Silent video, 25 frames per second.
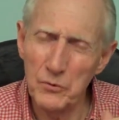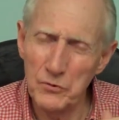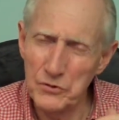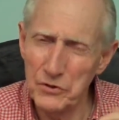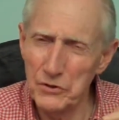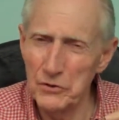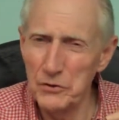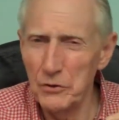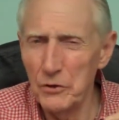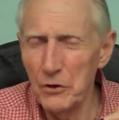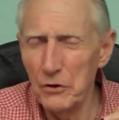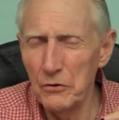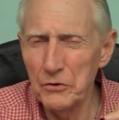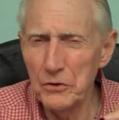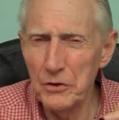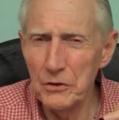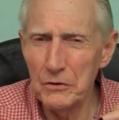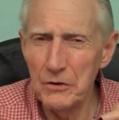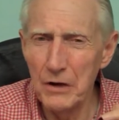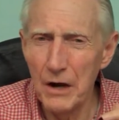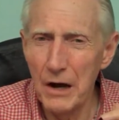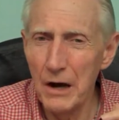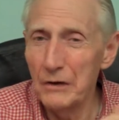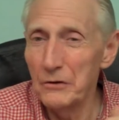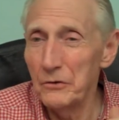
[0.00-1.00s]
So you go to your
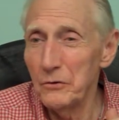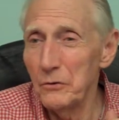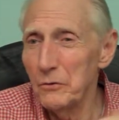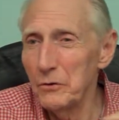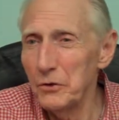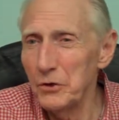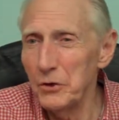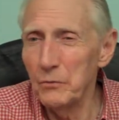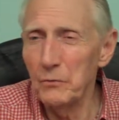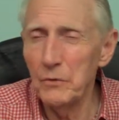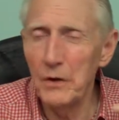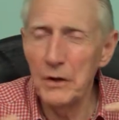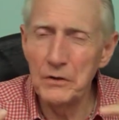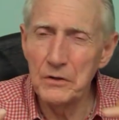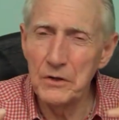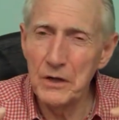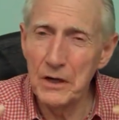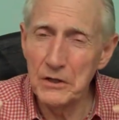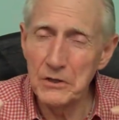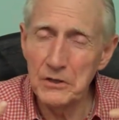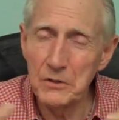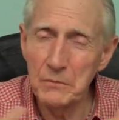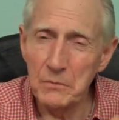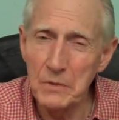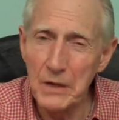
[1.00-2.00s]
doctor, or you
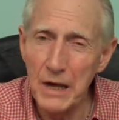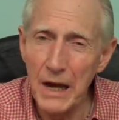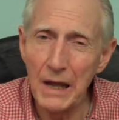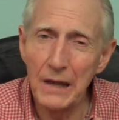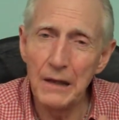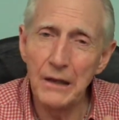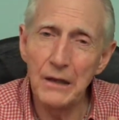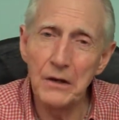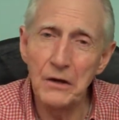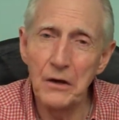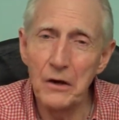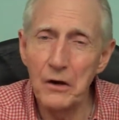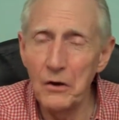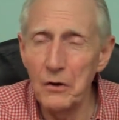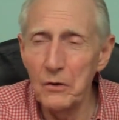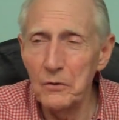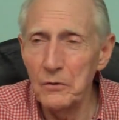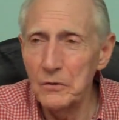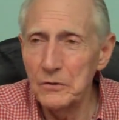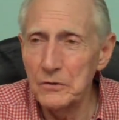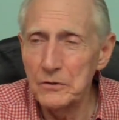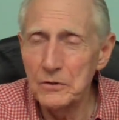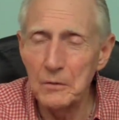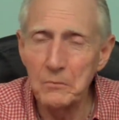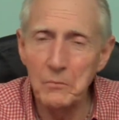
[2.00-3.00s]
take some Tylenol
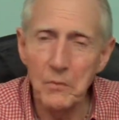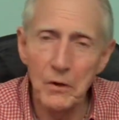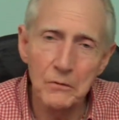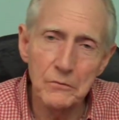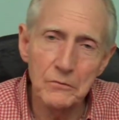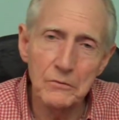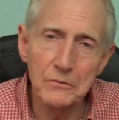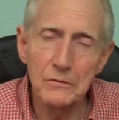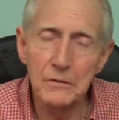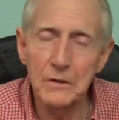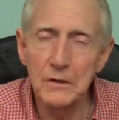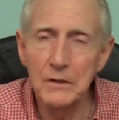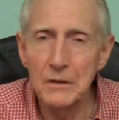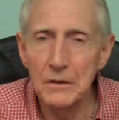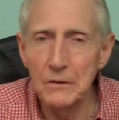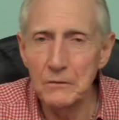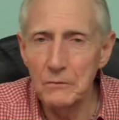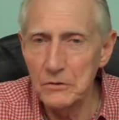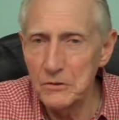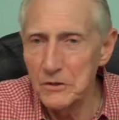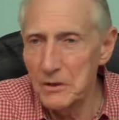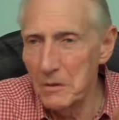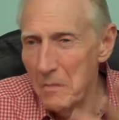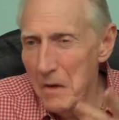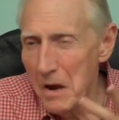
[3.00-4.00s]
or some Motrin
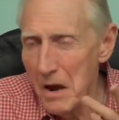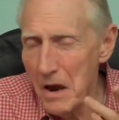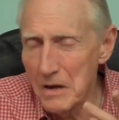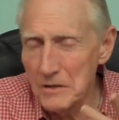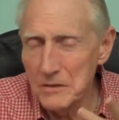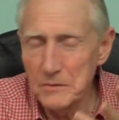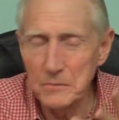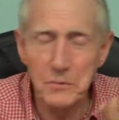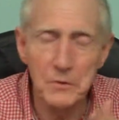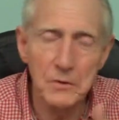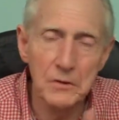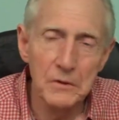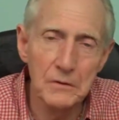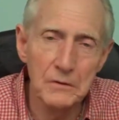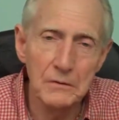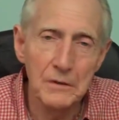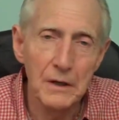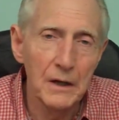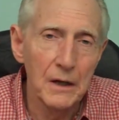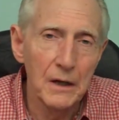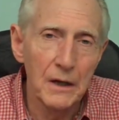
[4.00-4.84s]
or some aspirin,